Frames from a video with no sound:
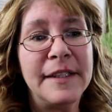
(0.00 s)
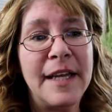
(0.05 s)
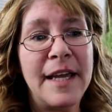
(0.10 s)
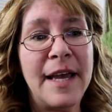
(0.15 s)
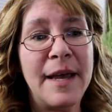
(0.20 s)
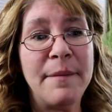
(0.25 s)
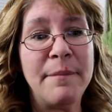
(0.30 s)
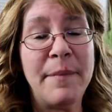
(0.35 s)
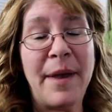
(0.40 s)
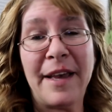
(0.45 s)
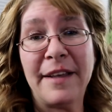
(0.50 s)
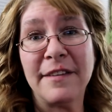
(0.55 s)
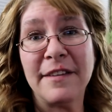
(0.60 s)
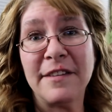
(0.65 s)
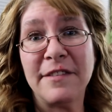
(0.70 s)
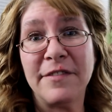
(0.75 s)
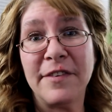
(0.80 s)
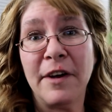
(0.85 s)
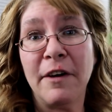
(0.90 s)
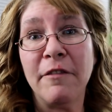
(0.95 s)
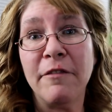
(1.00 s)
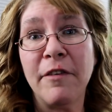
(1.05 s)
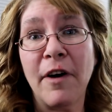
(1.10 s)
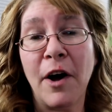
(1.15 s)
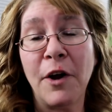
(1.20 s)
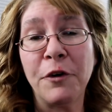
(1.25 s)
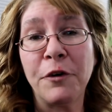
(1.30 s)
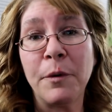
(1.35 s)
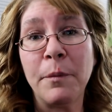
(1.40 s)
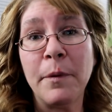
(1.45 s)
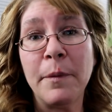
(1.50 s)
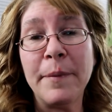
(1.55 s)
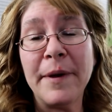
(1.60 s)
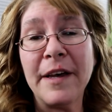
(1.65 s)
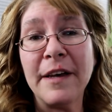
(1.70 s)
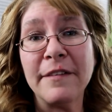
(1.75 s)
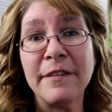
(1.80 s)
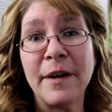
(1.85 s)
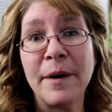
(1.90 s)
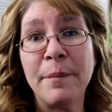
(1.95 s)
it makes us feel vulnerable
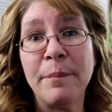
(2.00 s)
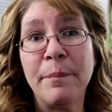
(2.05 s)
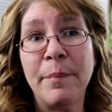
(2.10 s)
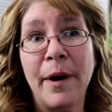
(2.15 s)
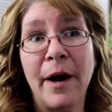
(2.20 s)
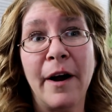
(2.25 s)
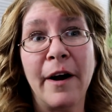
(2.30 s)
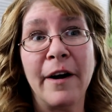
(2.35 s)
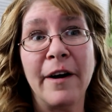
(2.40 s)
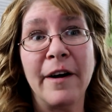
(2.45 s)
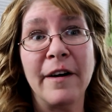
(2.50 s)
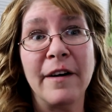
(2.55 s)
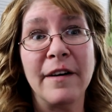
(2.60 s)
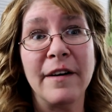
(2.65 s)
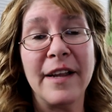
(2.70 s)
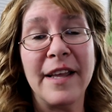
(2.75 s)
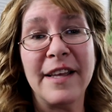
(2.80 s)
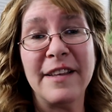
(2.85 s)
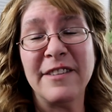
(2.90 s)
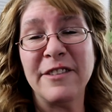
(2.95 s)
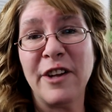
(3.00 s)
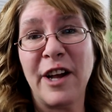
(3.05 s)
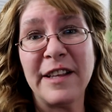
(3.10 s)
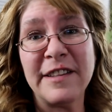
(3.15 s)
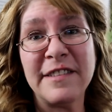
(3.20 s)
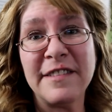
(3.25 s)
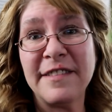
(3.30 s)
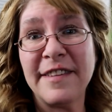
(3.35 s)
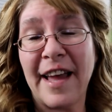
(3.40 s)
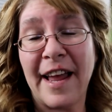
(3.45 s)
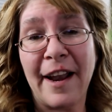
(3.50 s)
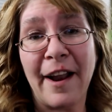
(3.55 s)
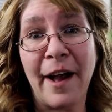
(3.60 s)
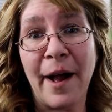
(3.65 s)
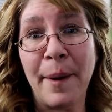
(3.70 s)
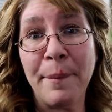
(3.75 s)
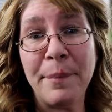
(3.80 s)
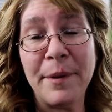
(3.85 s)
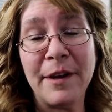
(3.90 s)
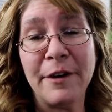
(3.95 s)
because our barn is not set
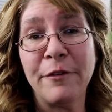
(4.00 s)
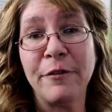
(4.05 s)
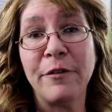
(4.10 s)
up in